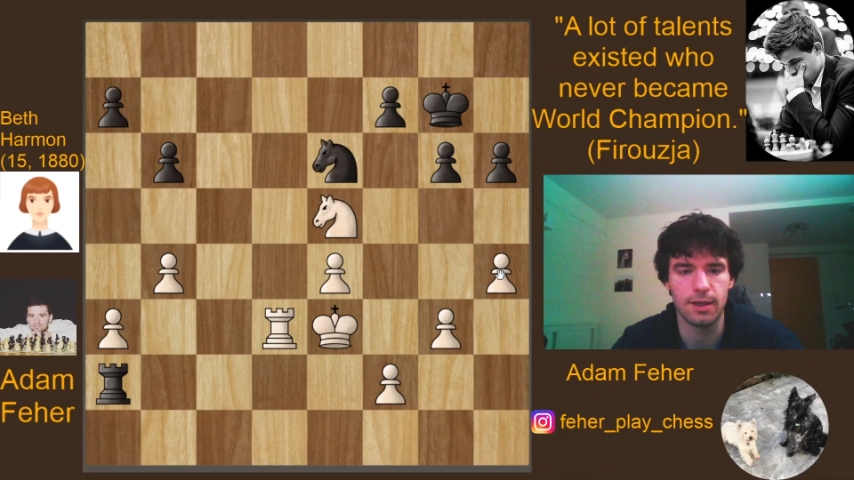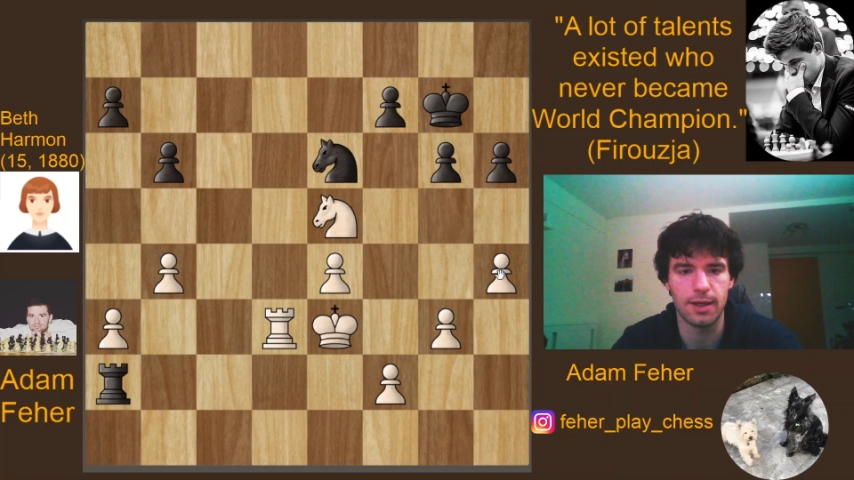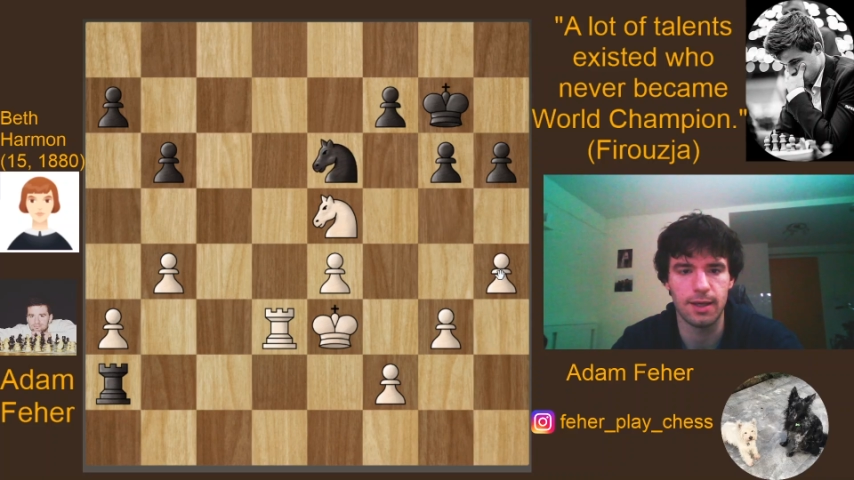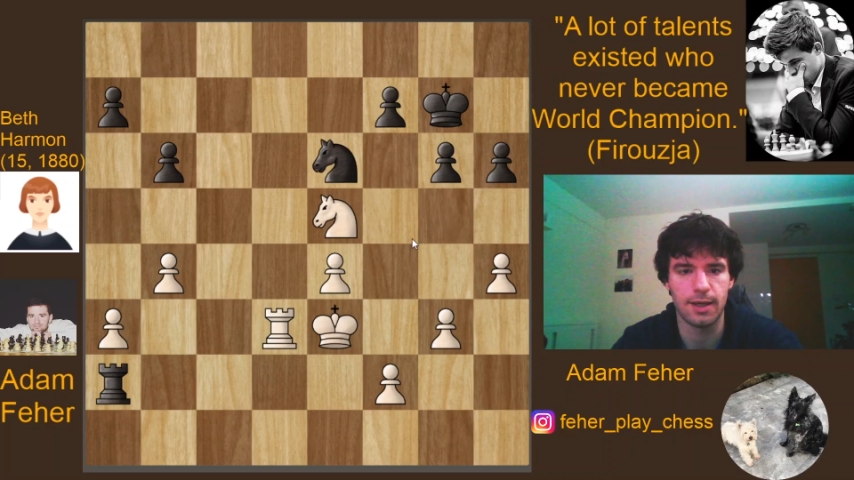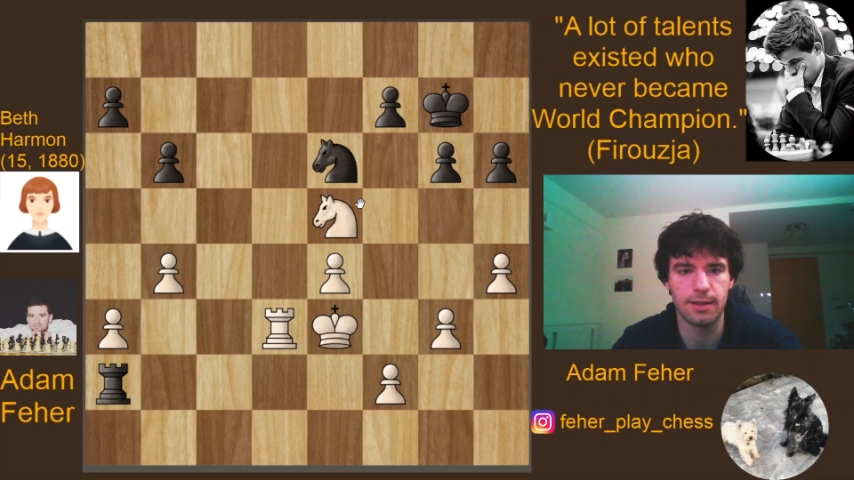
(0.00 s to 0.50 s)

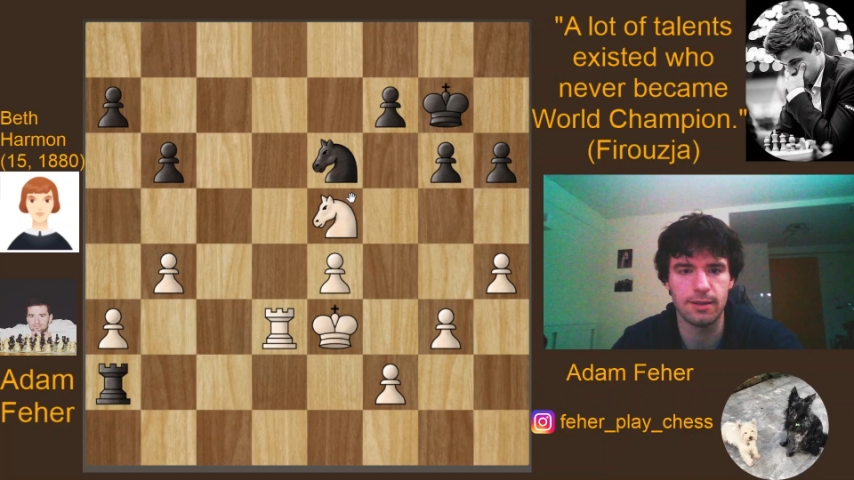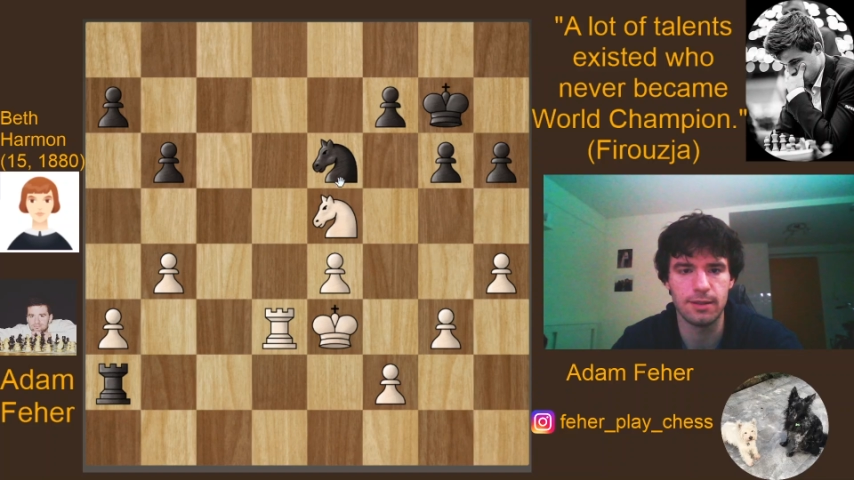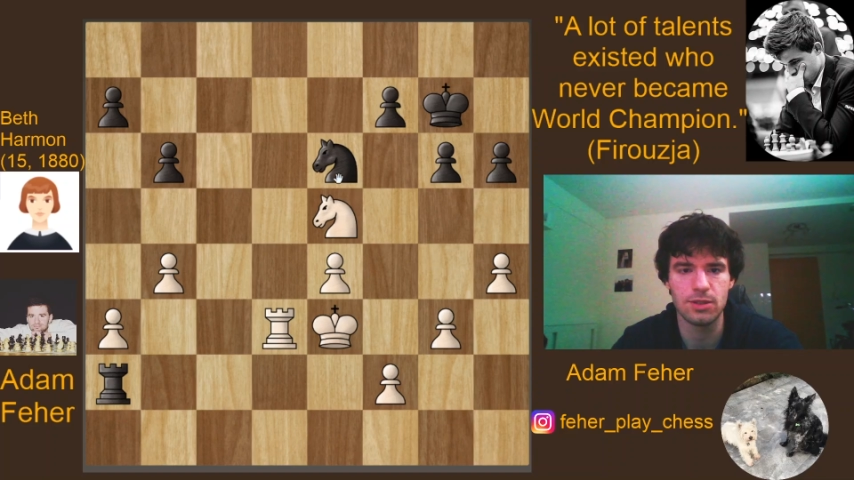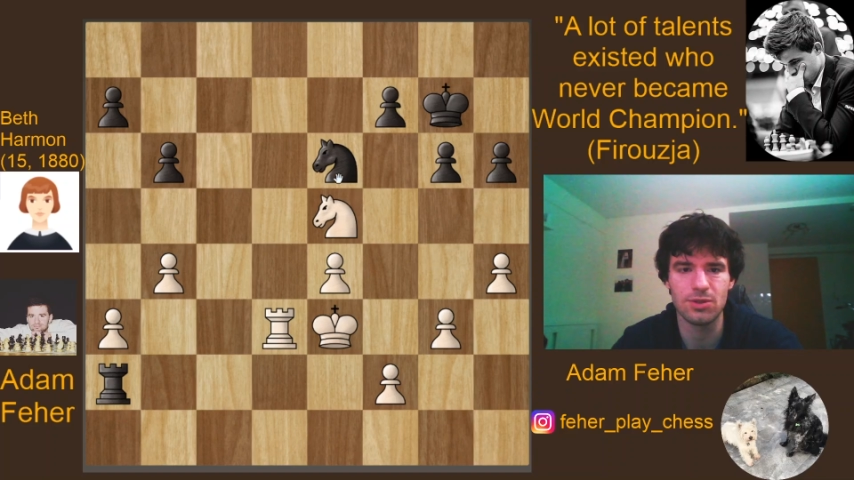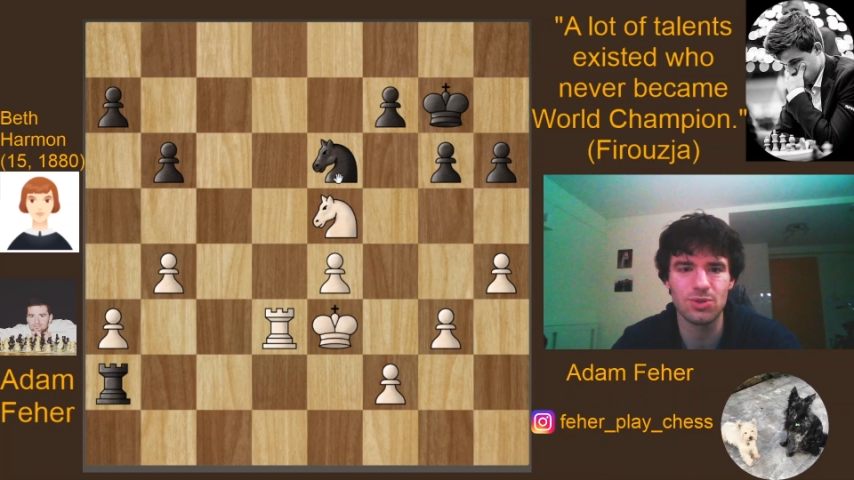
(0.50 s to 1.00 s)
And
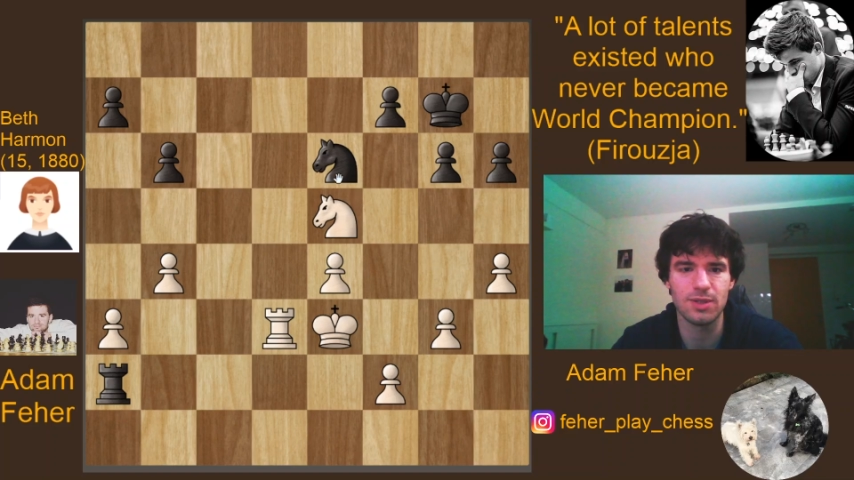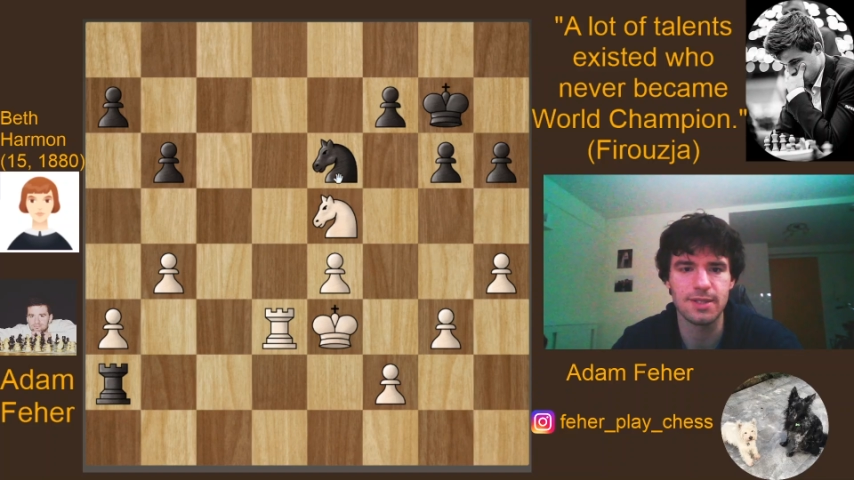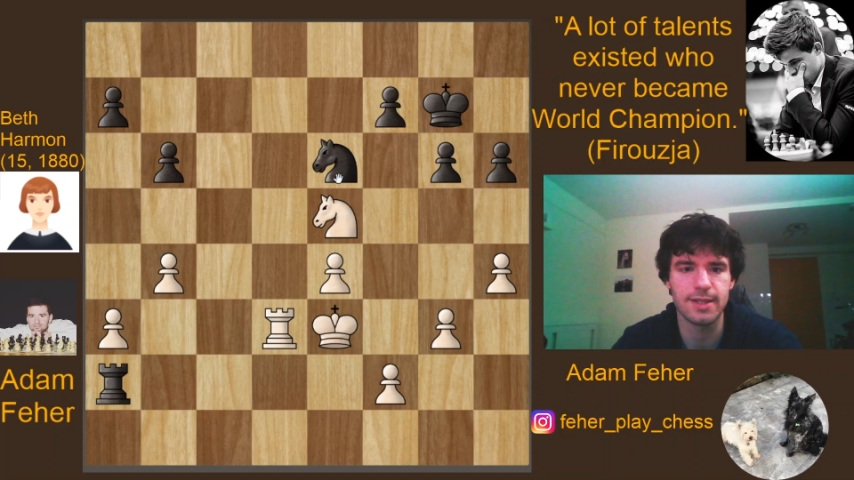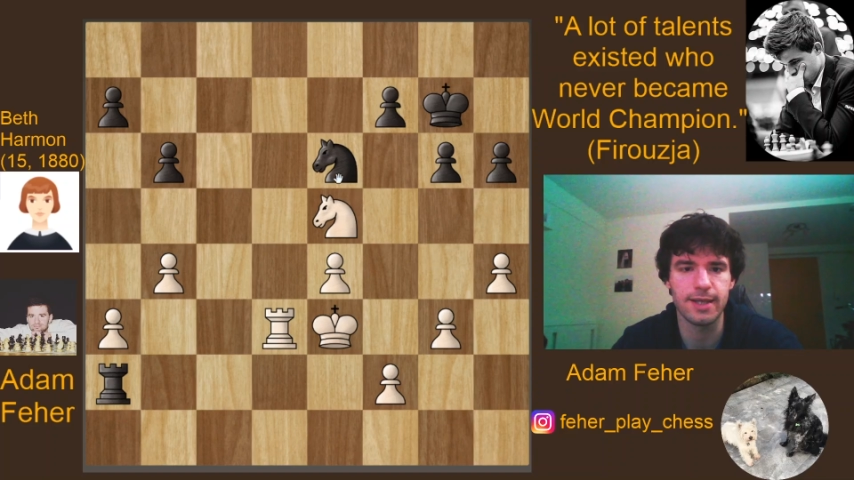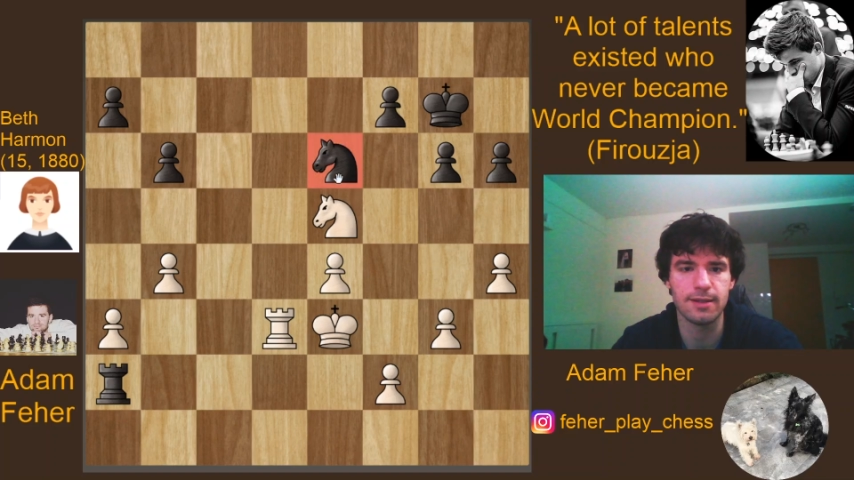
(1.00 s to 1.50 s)
this
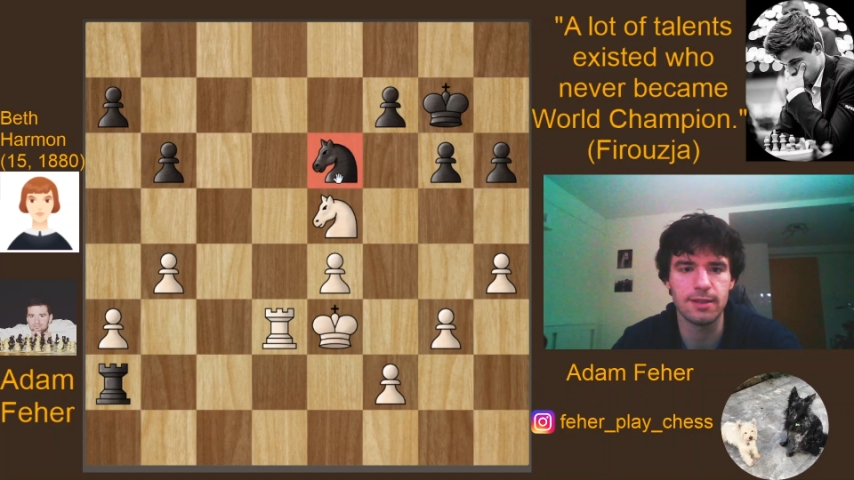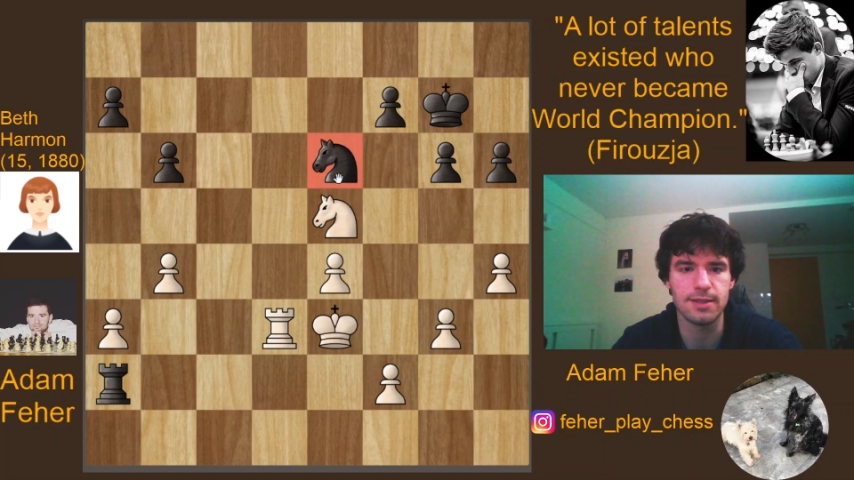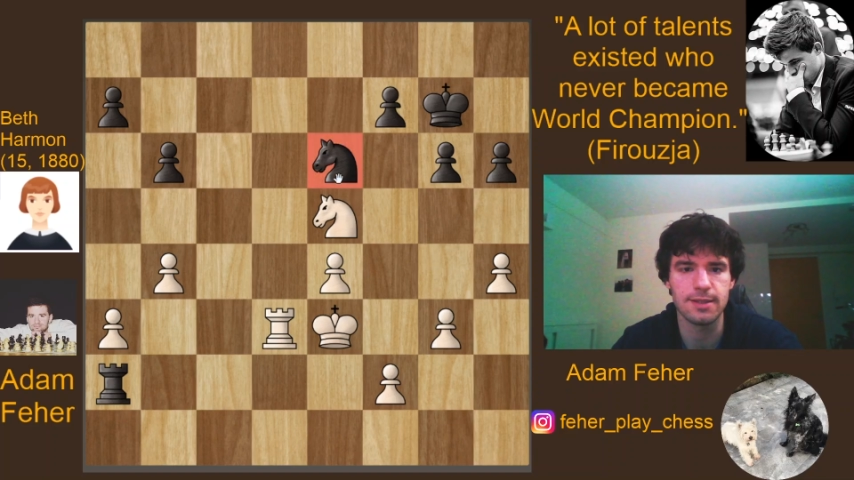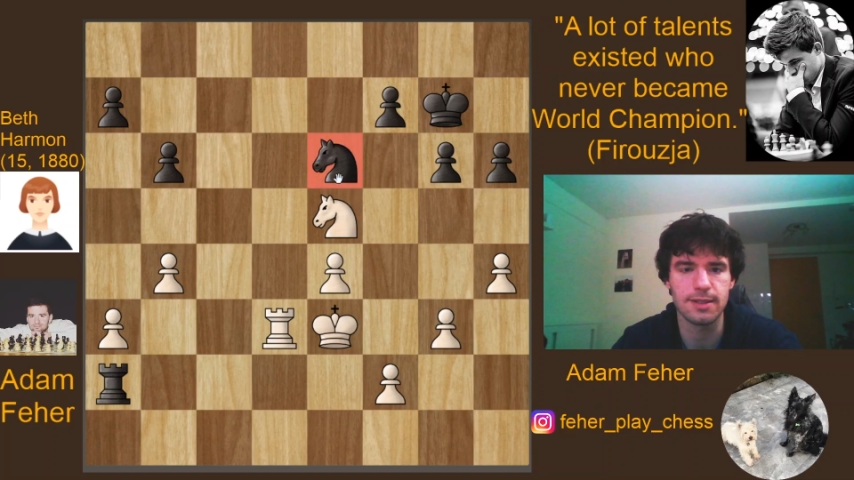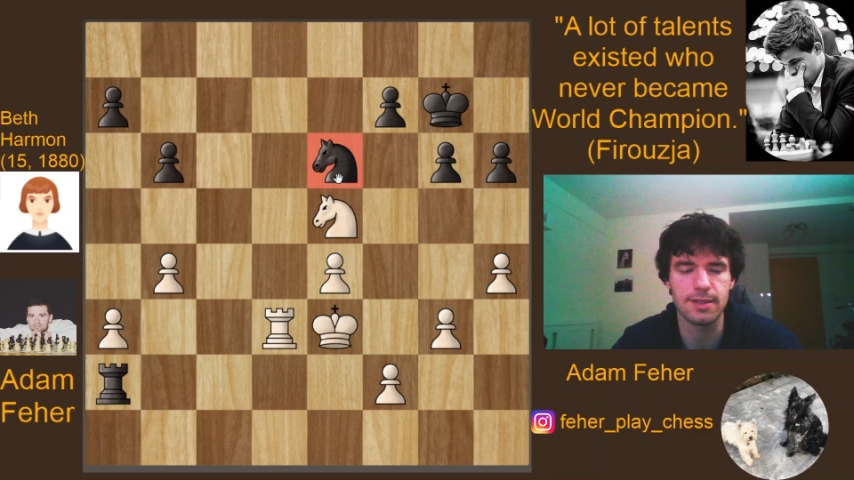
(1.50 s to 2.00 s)
knight on e6